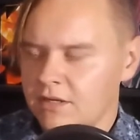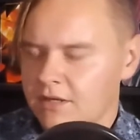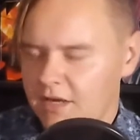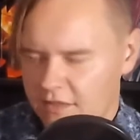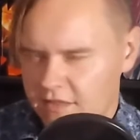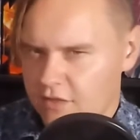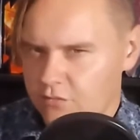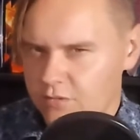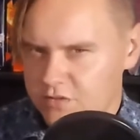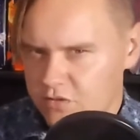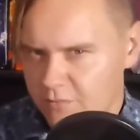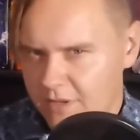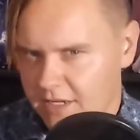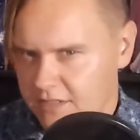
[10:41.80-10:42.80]
I think 3 is our
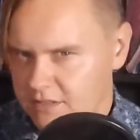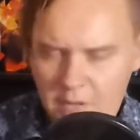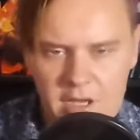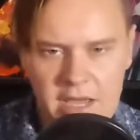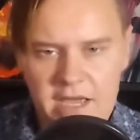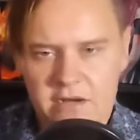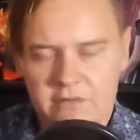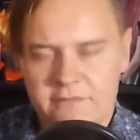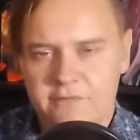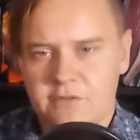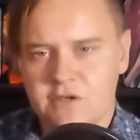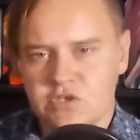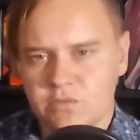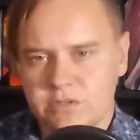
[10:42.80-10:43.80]
max. And for
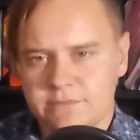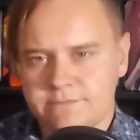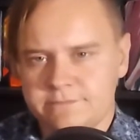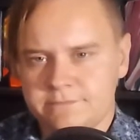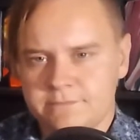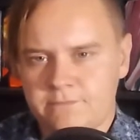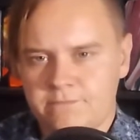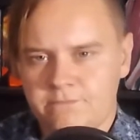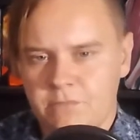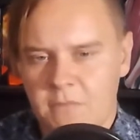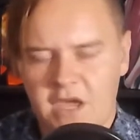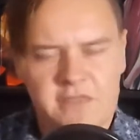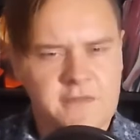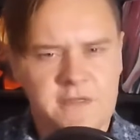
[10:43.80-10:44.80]
this one,
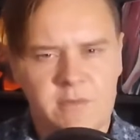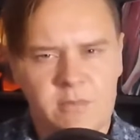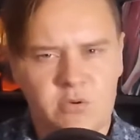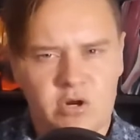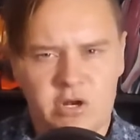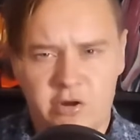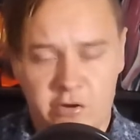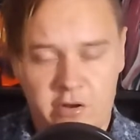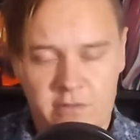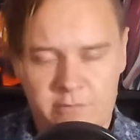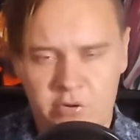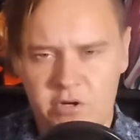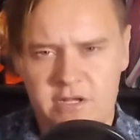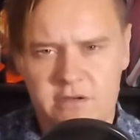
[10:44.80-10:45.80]
I thought they might
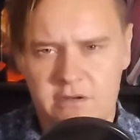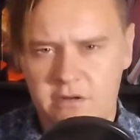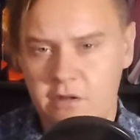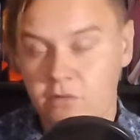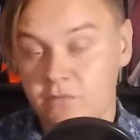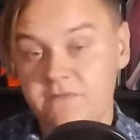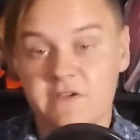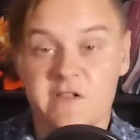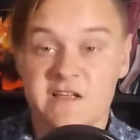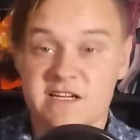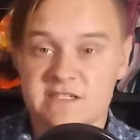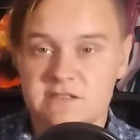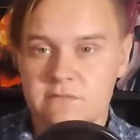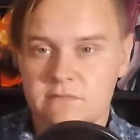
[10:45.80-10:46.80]
put in another
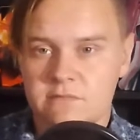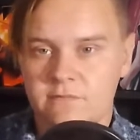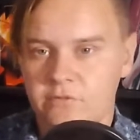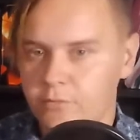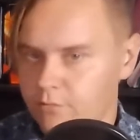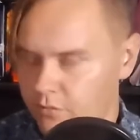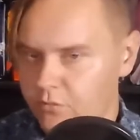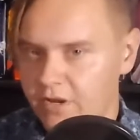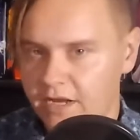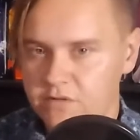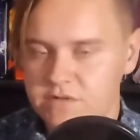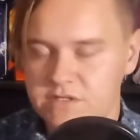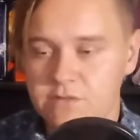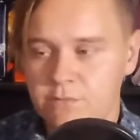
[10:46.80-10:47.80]
Felix from 3
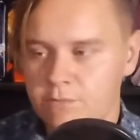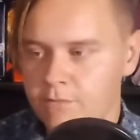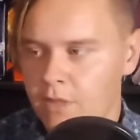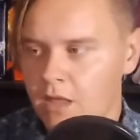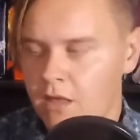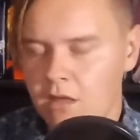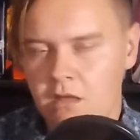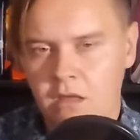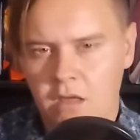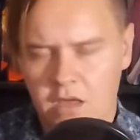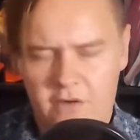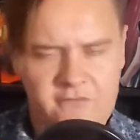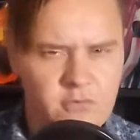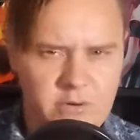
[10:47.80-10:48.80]
houses.
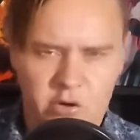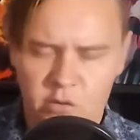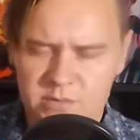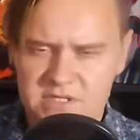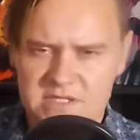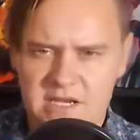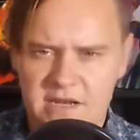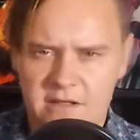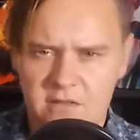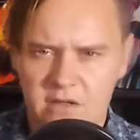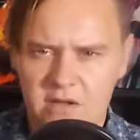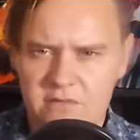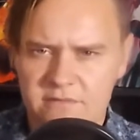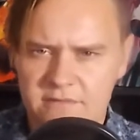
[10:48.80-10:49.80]
If 3 Hopes is getting
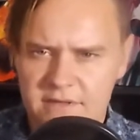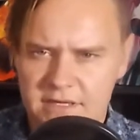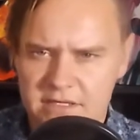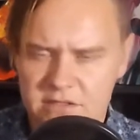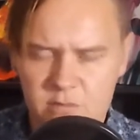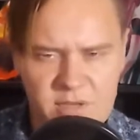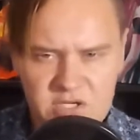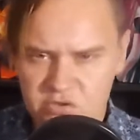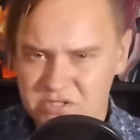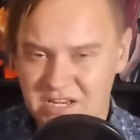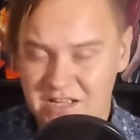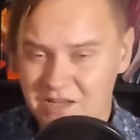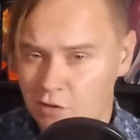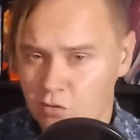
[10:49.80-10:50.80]
love and Dimitri's
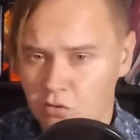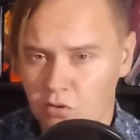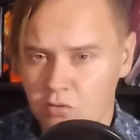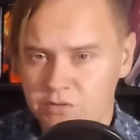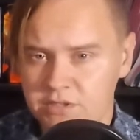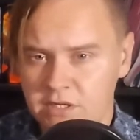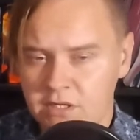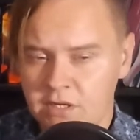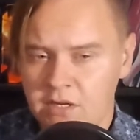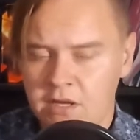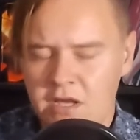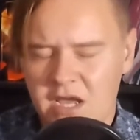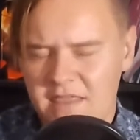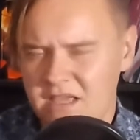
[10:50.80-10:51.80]
getting another alt,
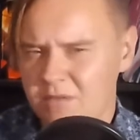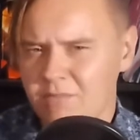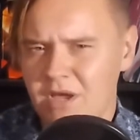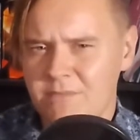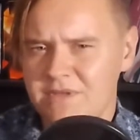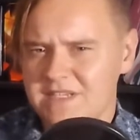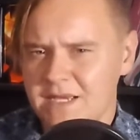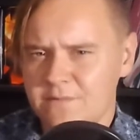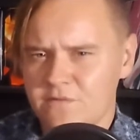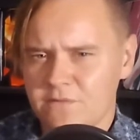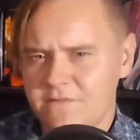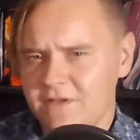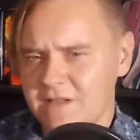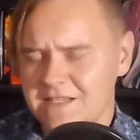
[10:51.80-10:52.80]
I think it might be time for
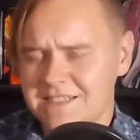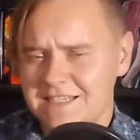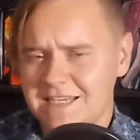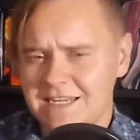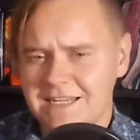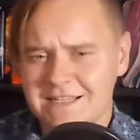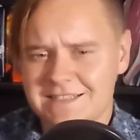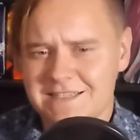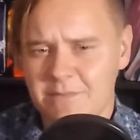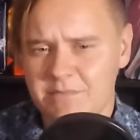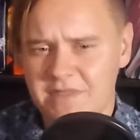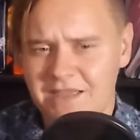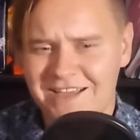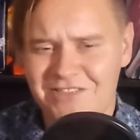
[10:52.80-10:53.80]
Felix to get in
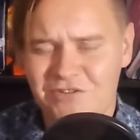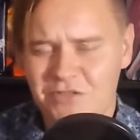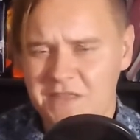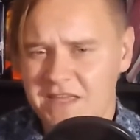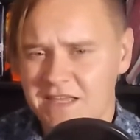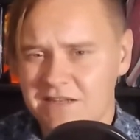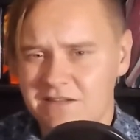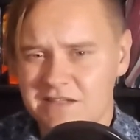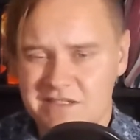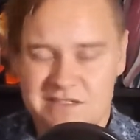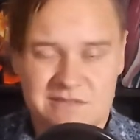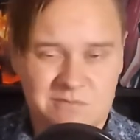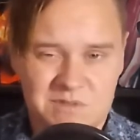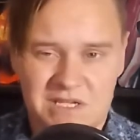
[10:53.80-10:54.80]
something other than
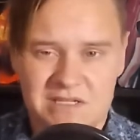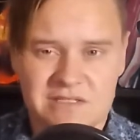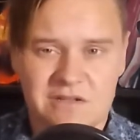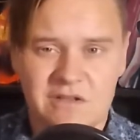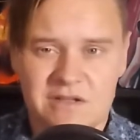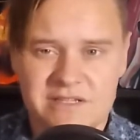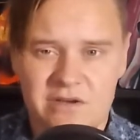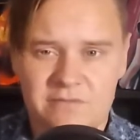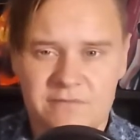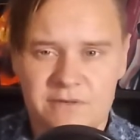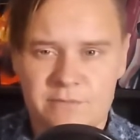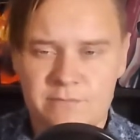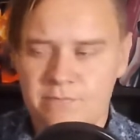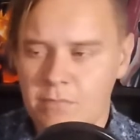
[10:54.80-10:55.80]
his Santa Claus
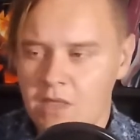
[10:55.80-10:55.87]
outfit.